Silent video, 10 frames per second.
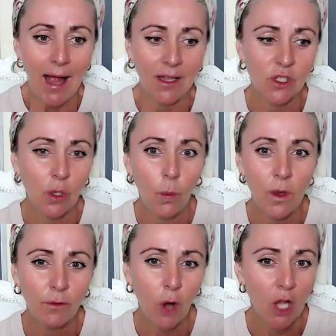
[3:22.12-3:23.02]
and so
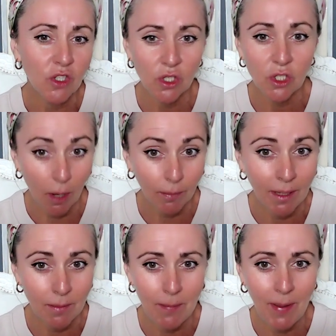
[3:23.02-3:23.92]
we've got to stop
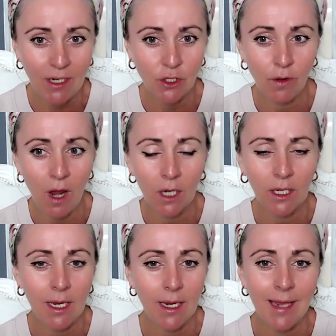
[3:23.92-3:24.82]
blaming
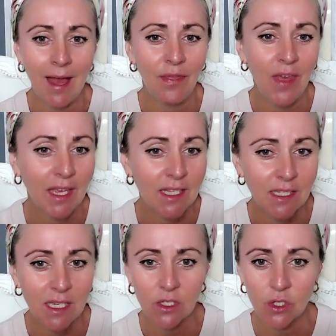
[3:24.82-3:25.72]
patriarchy. Yet they can
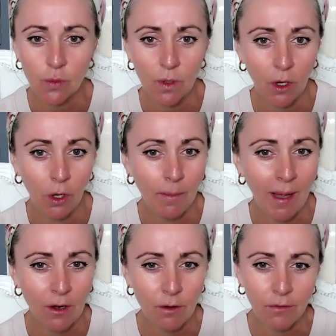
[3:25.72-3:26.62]
tease us with all
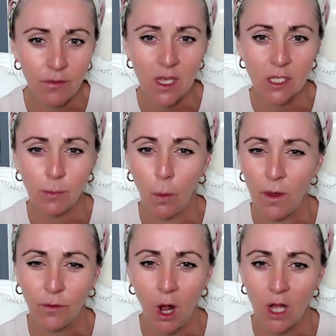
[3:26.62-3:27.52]
manner of things, but
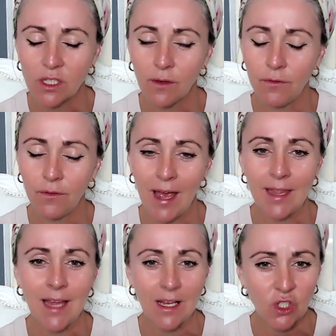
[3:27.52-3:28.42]
we've got to
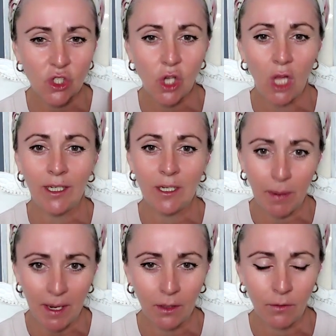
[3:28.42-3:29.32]
find that solid
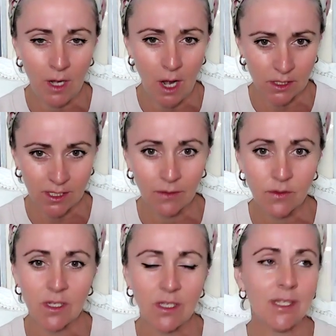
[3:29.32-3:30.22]
pillar in
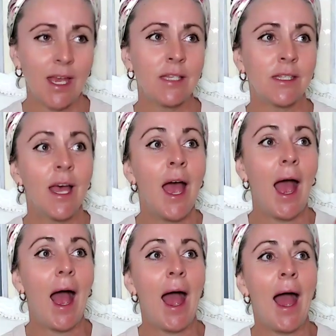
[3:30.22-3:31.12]
ourselves that says,
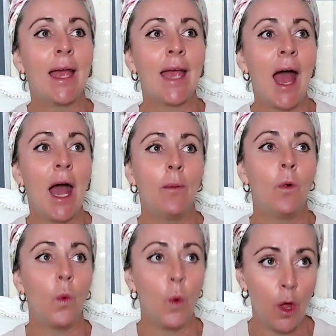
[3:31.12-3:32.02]
I
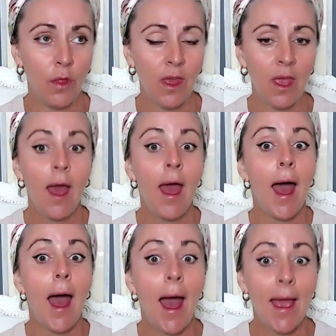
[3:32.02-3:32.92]
am worthy.
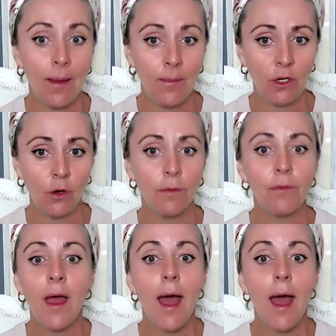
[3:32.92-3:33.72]
I am enough.